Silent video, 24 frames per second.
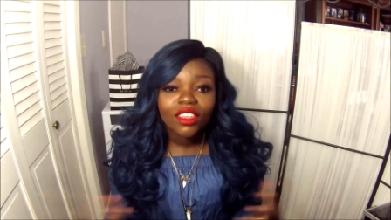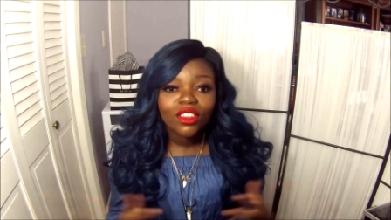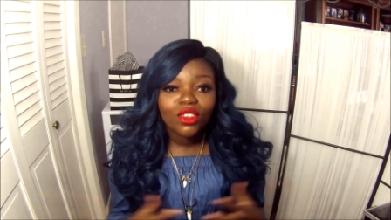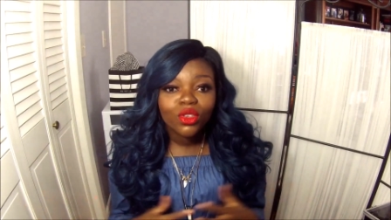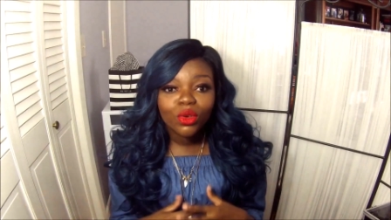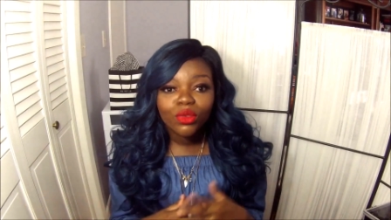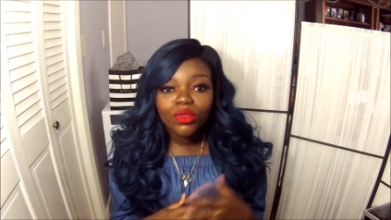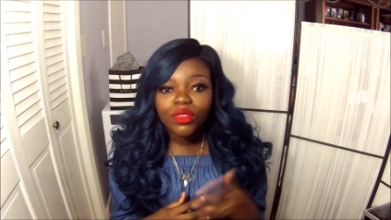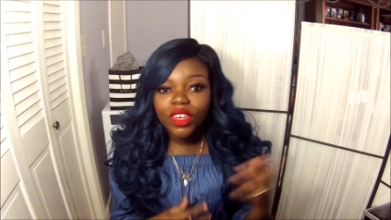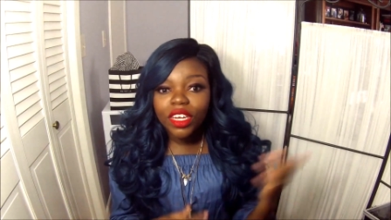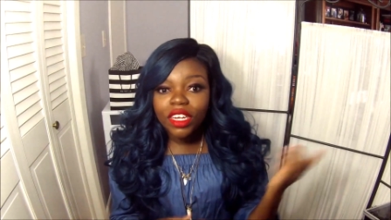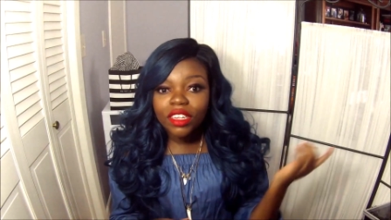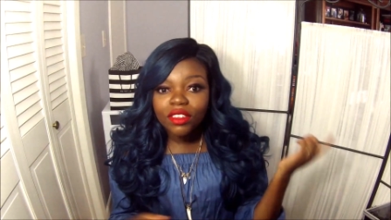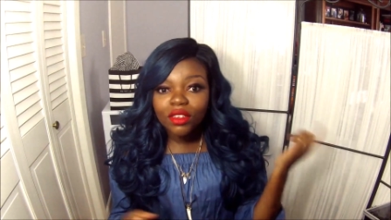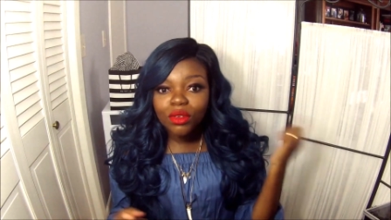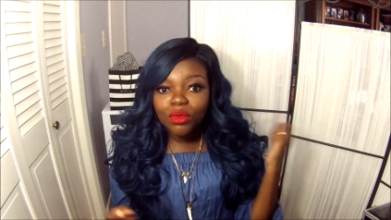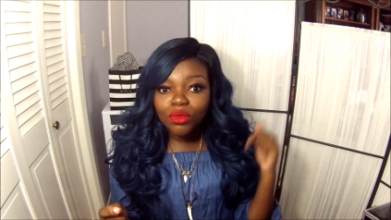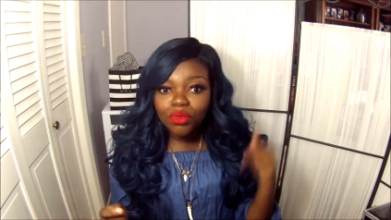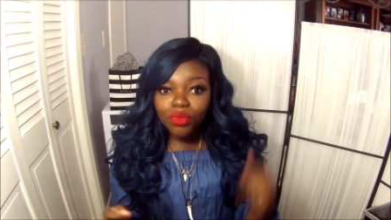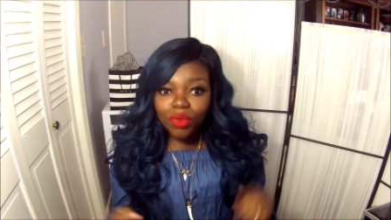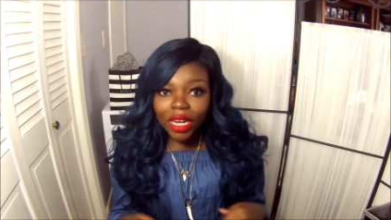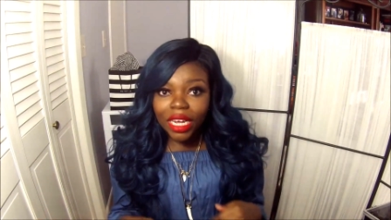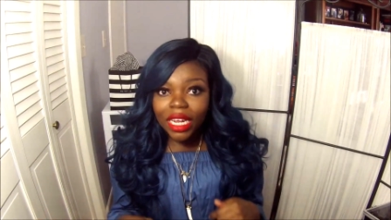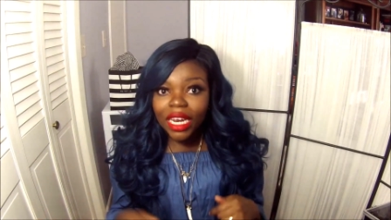Don't forget to
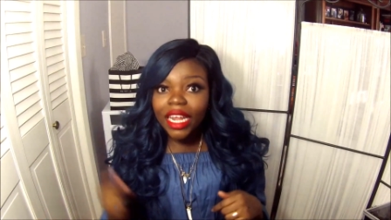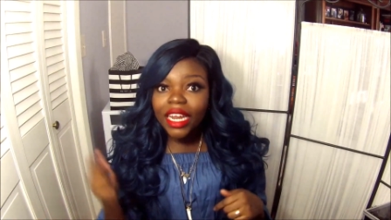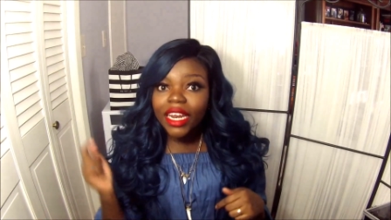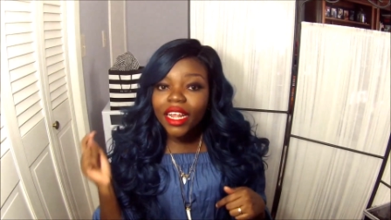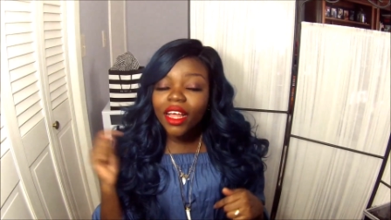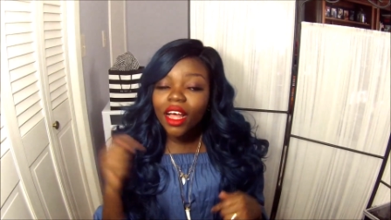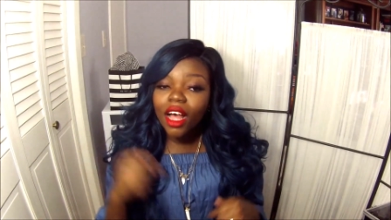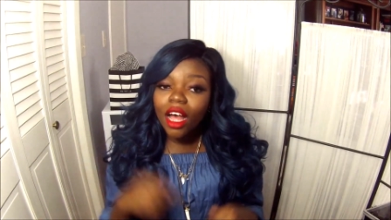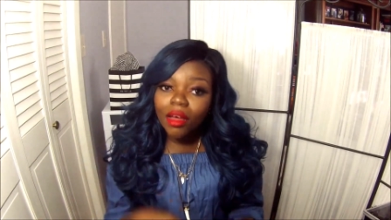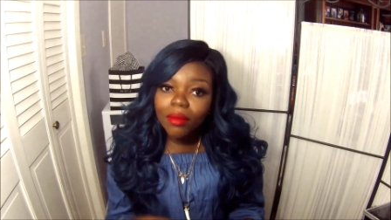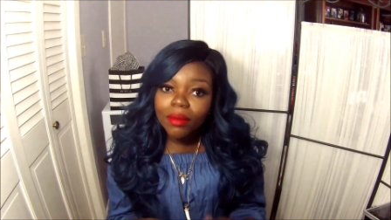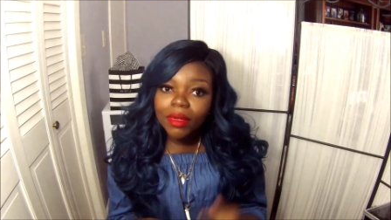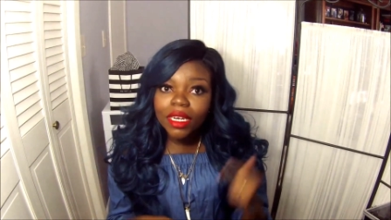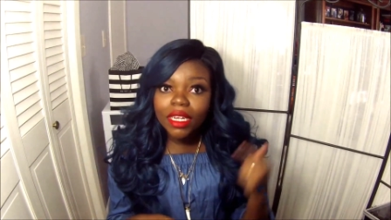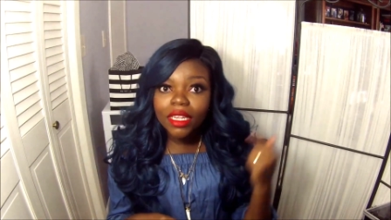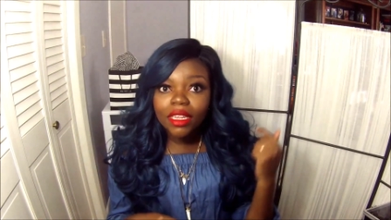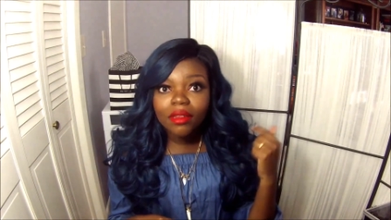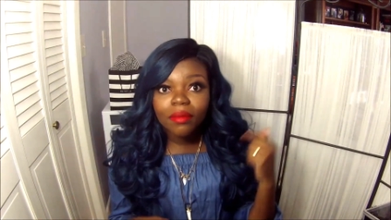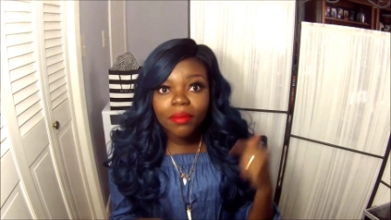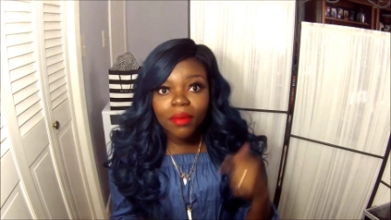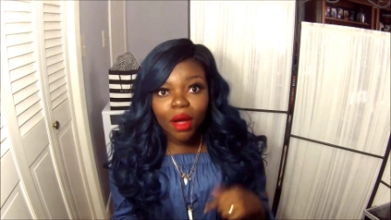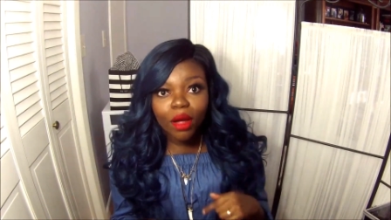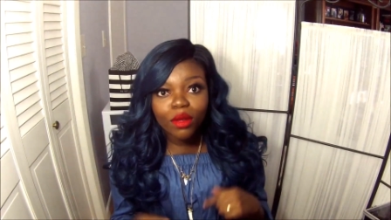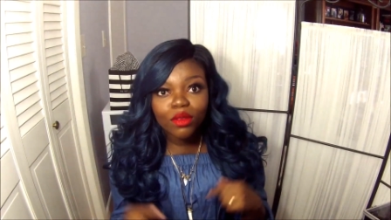rate and comment in
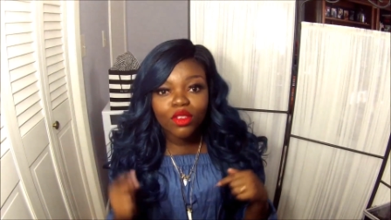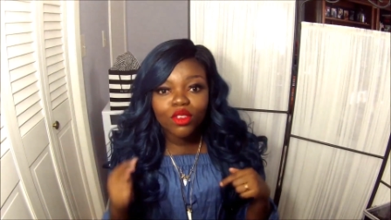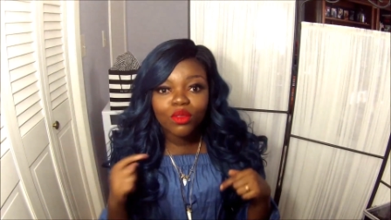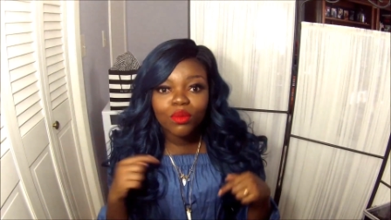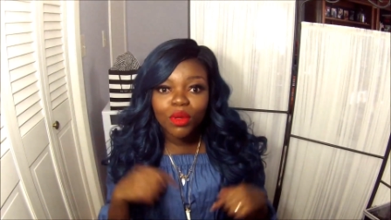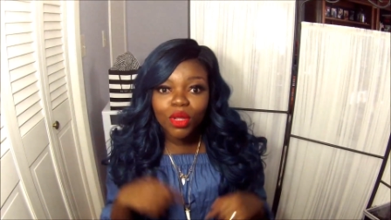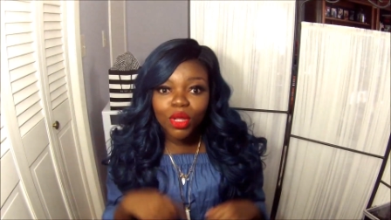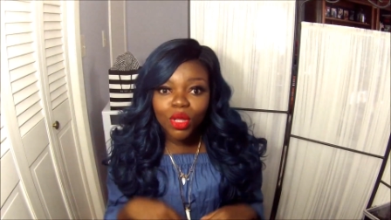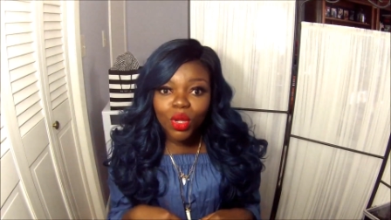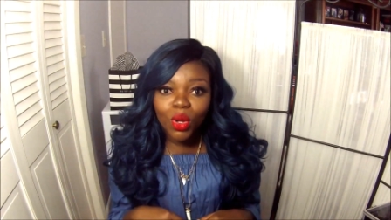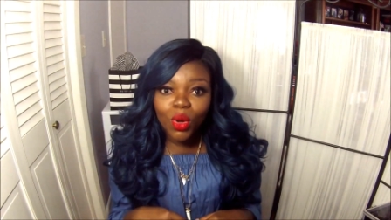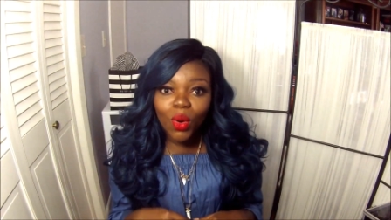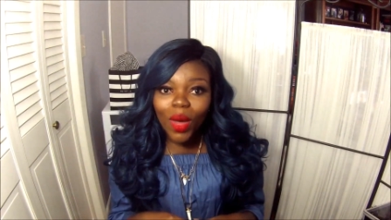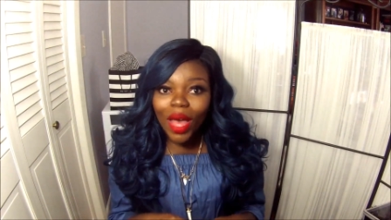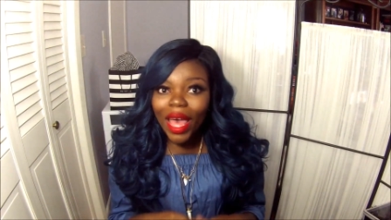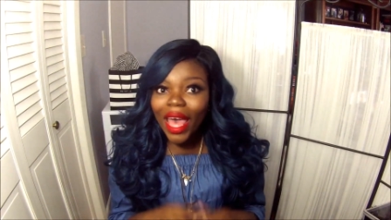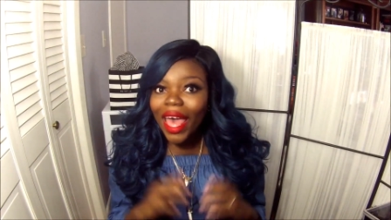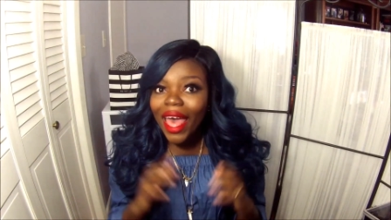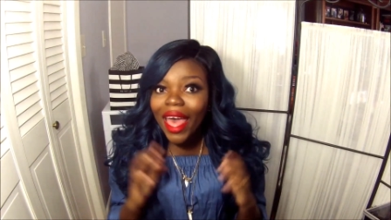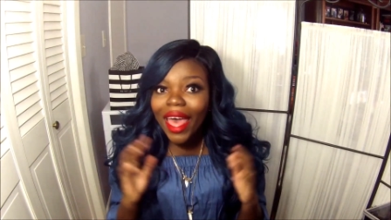the boxes below.